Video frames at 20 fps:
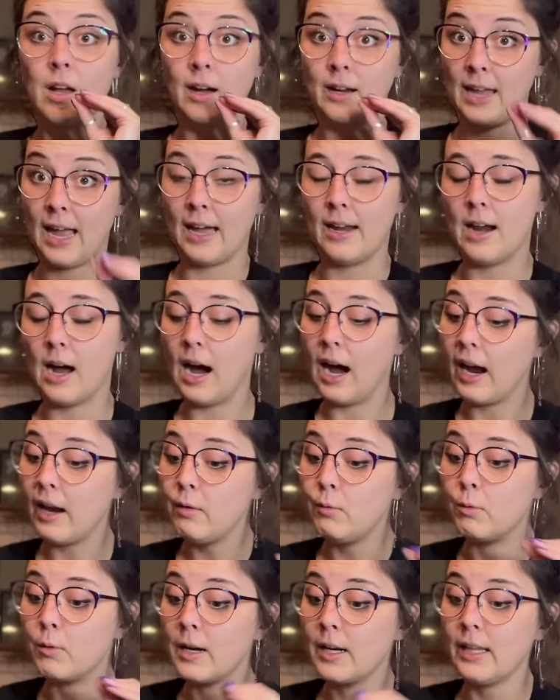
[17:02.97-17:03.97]
Again,
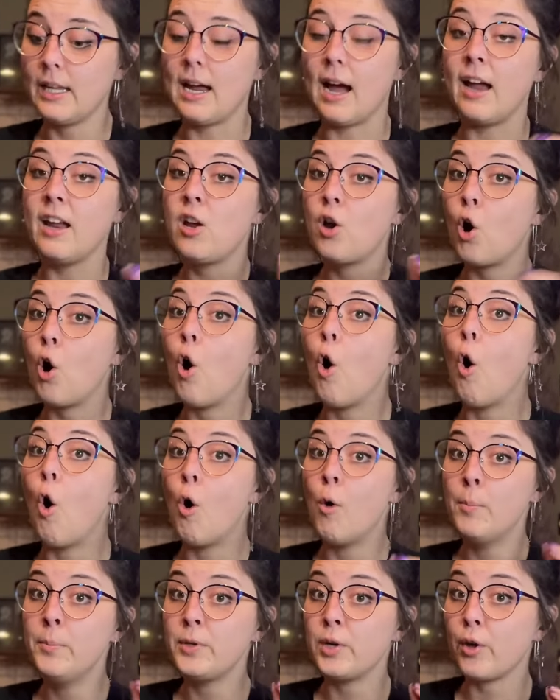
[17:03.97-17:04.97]
I
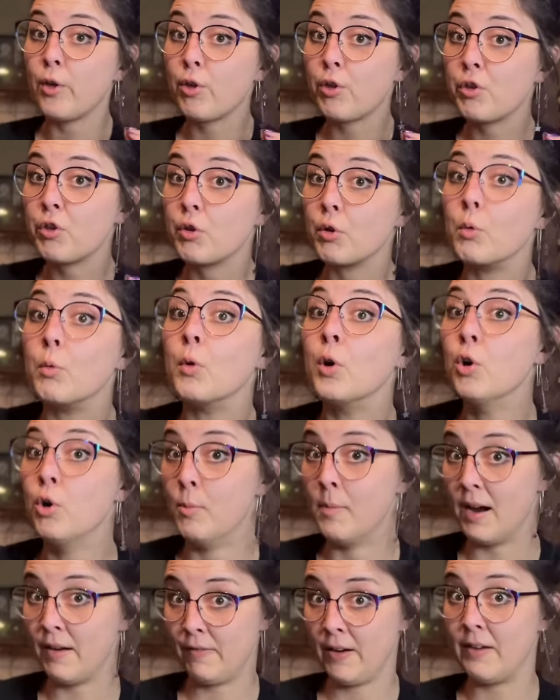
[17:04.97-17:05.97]
combed through
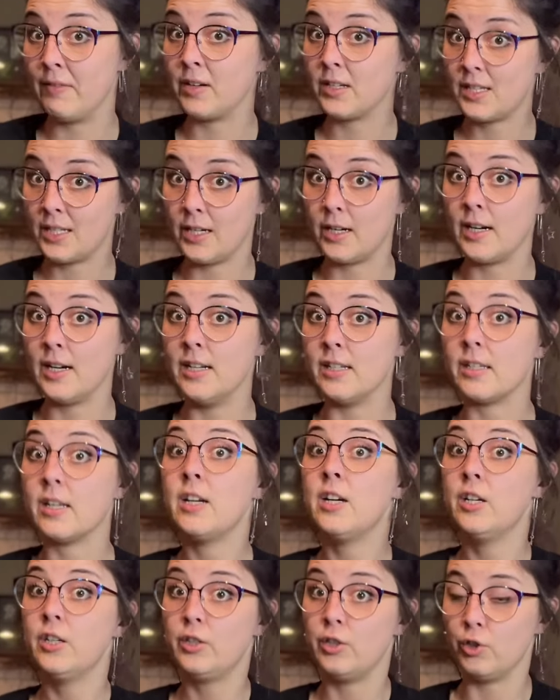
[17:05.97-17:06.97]
my favorite series
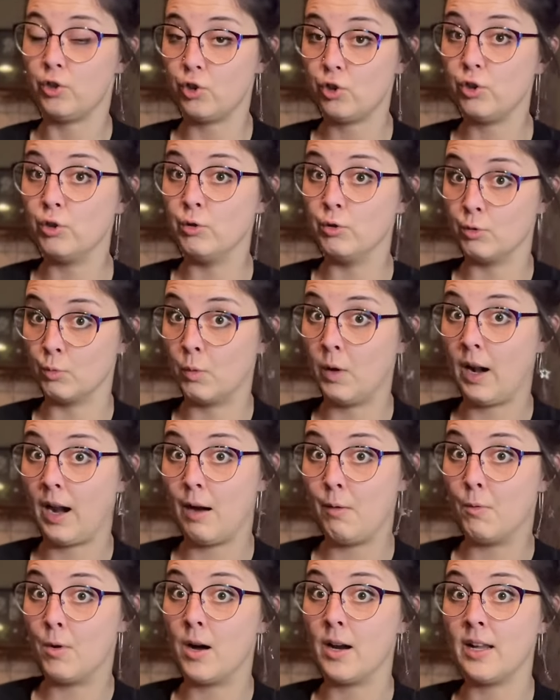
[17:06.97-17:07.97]
to choose what
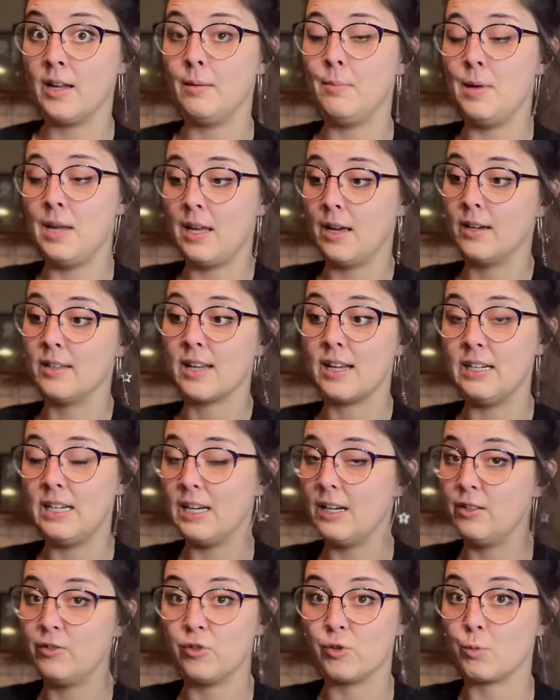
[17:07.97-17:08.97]
I wanted because I
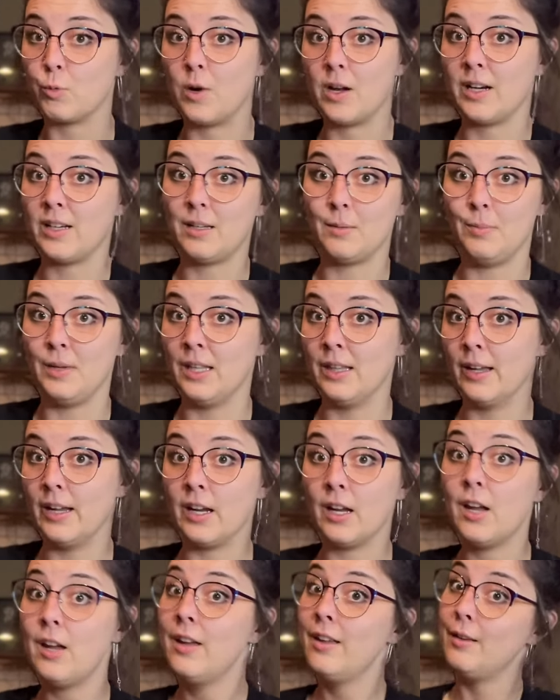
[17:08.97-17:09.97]
didn't just want it to be
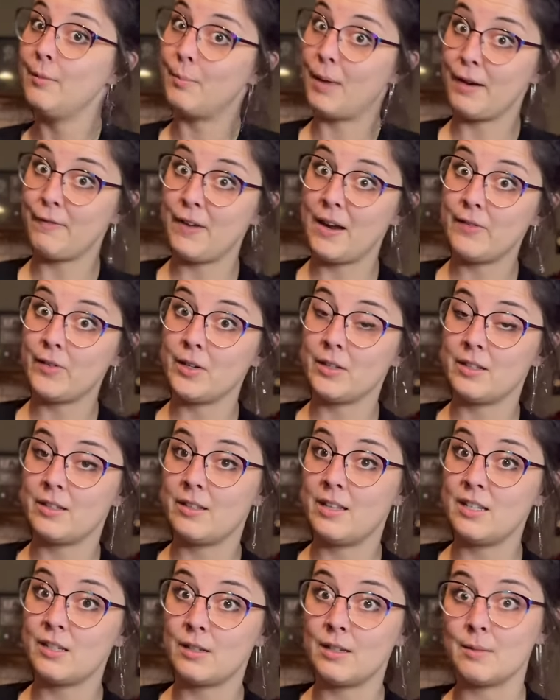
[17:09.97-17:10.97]
like, my favorite,
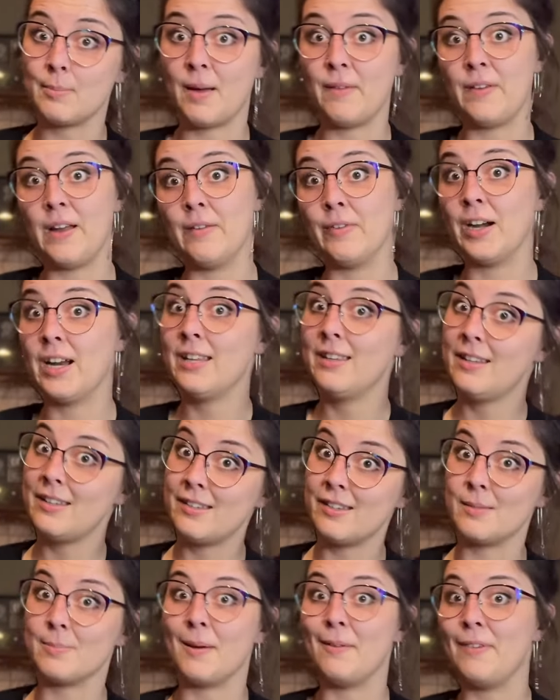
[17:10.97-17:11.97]
this is my favorite, and this
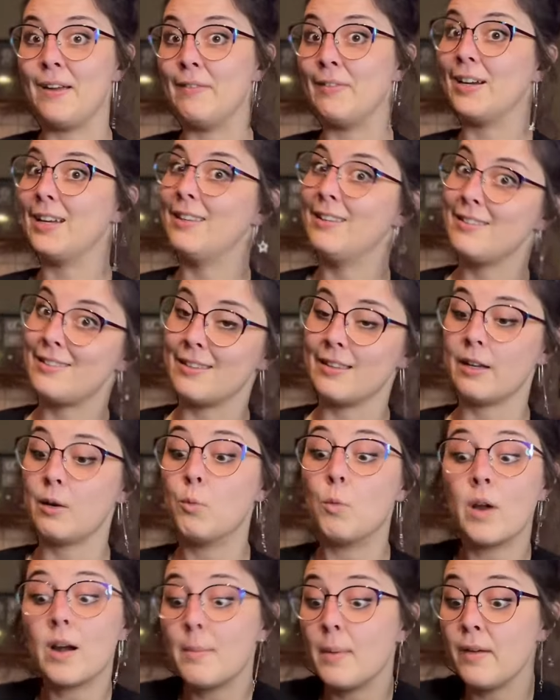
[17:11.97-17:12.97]
is my favorite, and this, like,
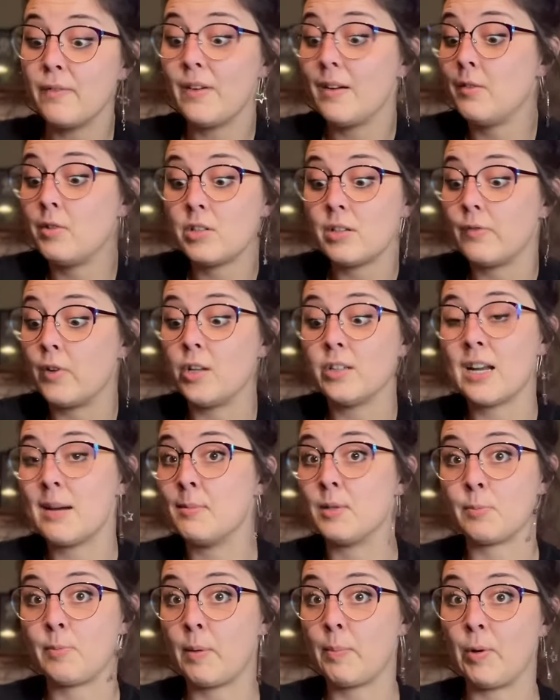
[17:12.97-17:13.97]
one of my favorites of all time
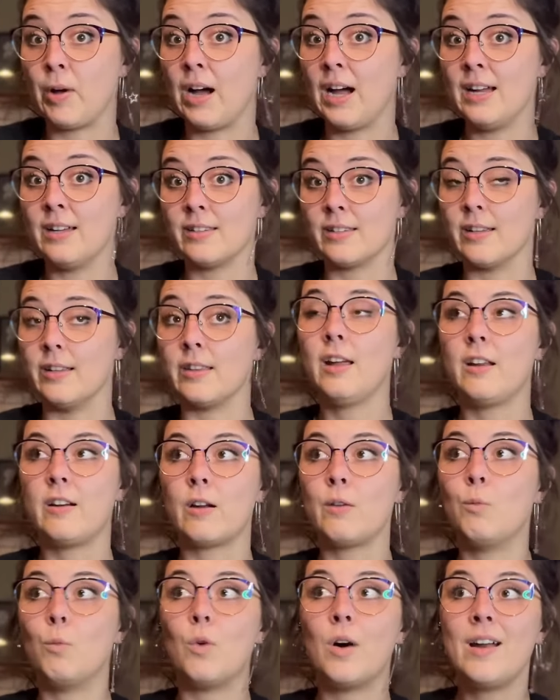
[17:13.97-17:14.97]
is Purple Hyacinth. And
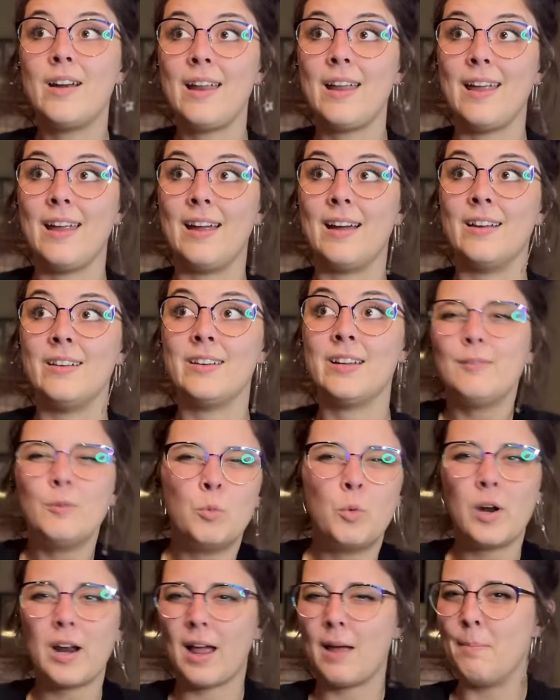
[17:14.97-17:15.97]
on one hand,
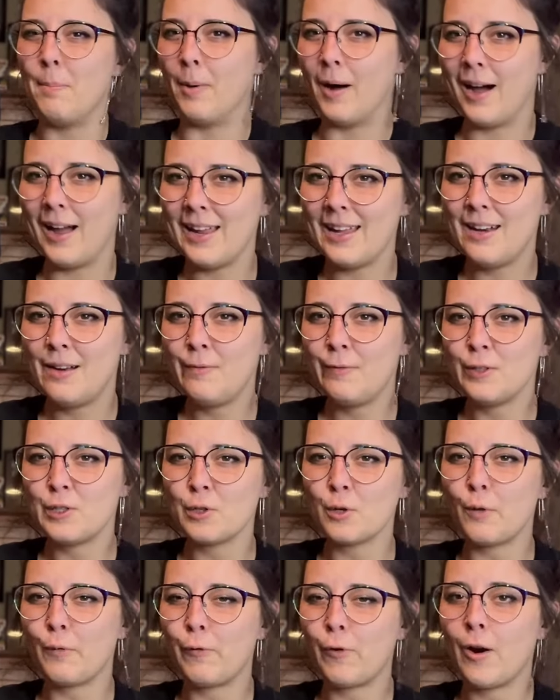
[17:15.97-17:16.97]
would I buy it in
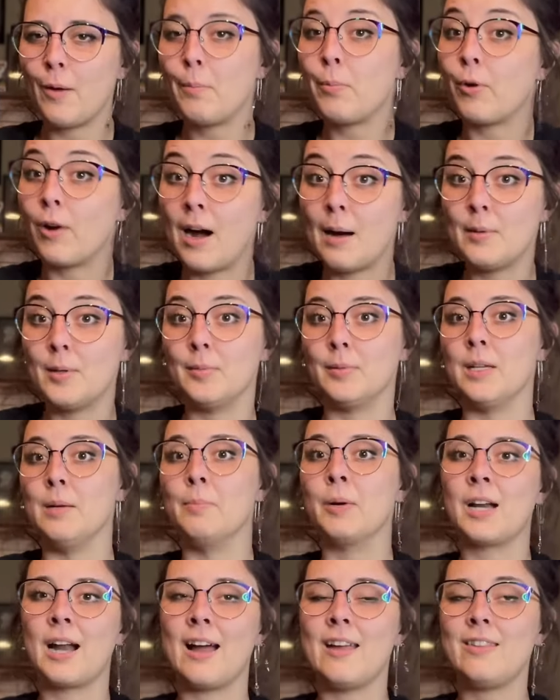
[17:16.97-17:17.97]
physical form? Probably,
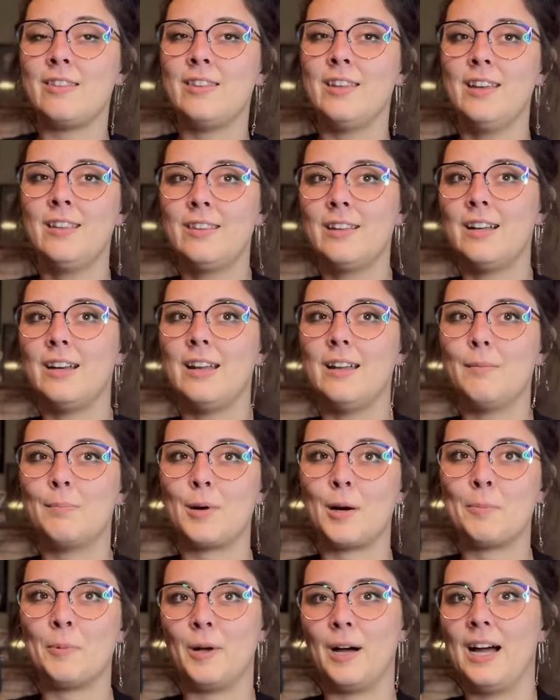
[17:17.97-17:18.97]
but I think that
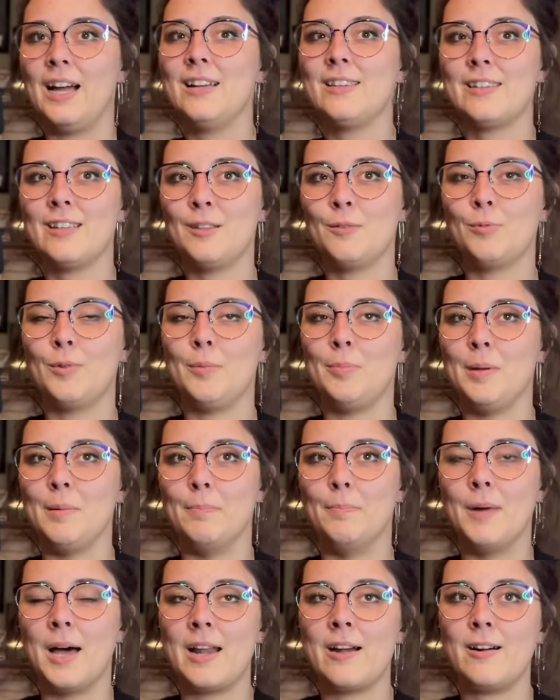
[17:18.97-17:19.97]
Purple Hyacinth would be
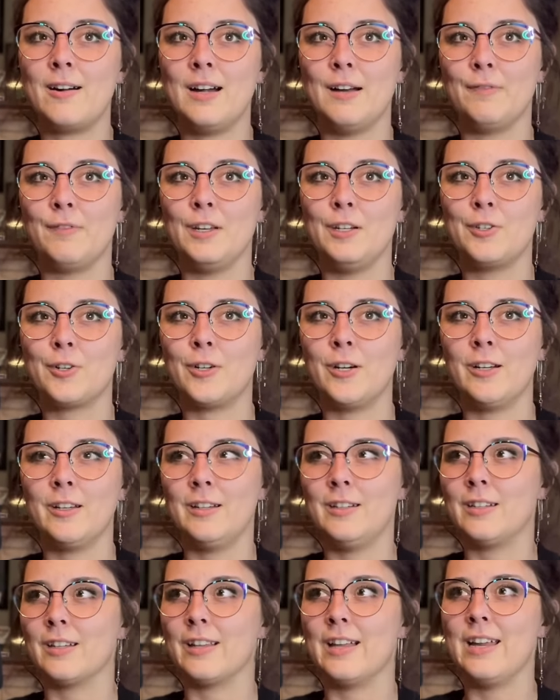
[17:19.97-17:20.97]
better if they turned it
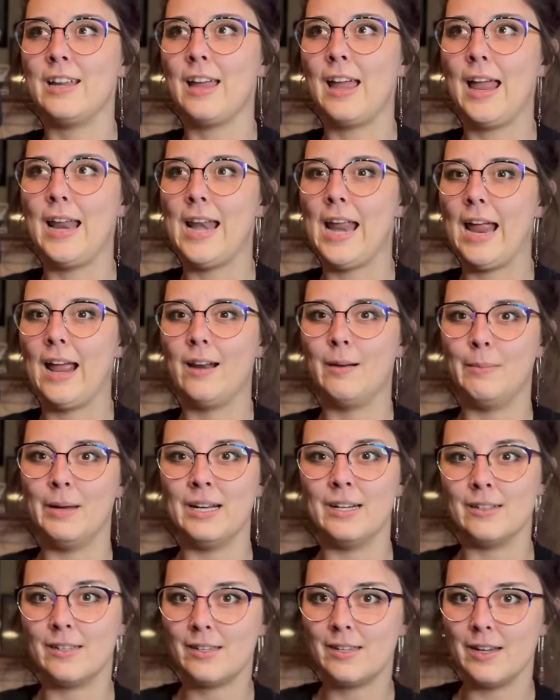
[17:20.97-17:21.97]
into, like, an
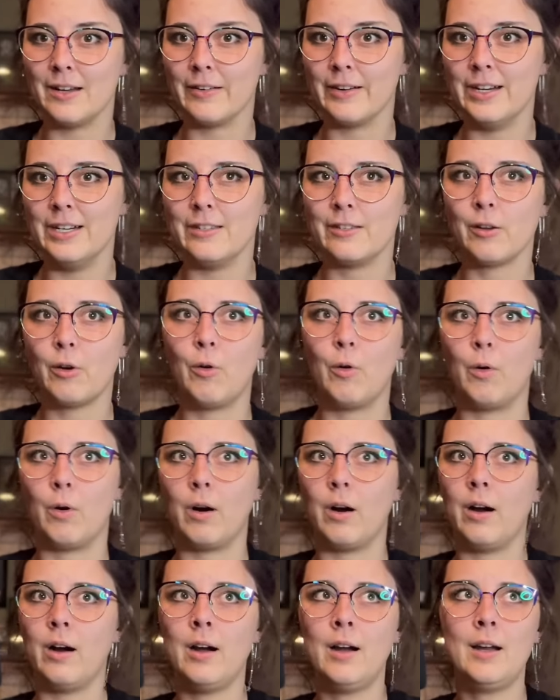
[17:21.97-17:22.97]
animated series
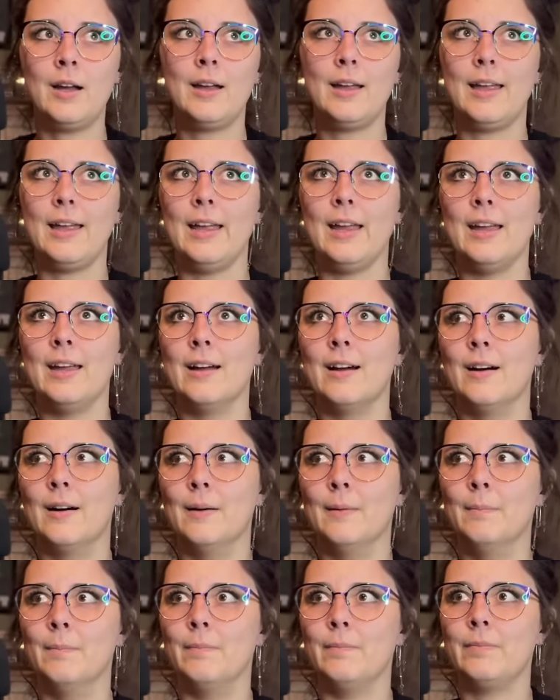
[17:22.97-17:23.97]
or a,
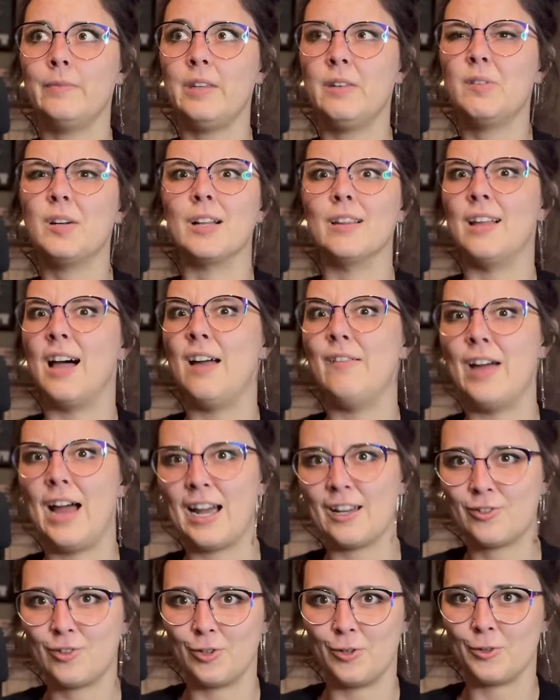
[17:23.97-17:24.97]
even a live
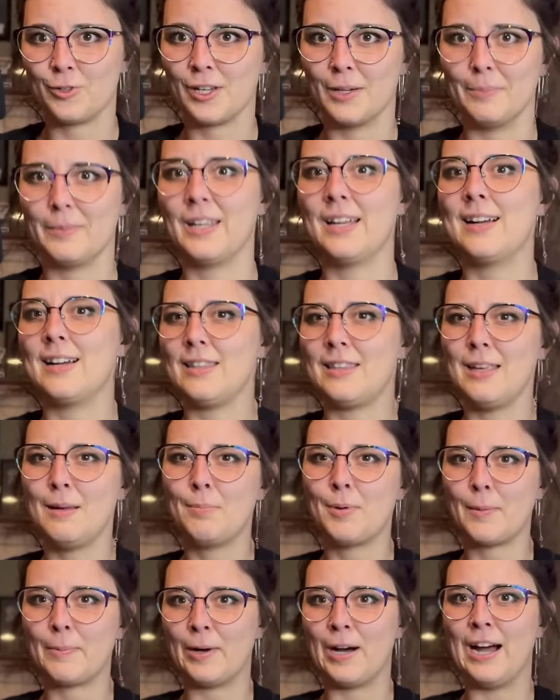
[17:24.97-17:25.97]
action or something. I think
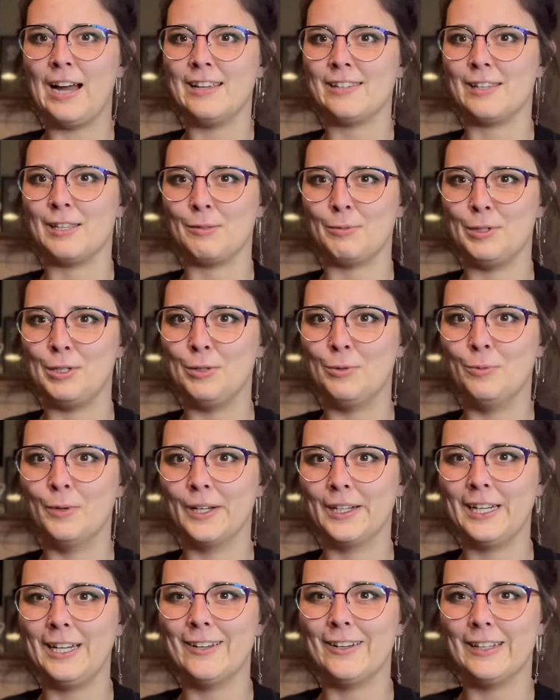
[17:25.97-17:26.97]
Purple Hyacinth would do
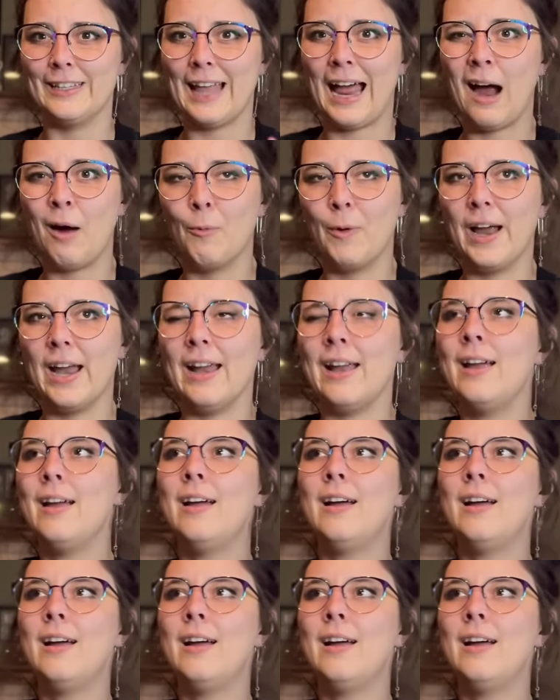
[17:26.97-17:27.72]
really good that way.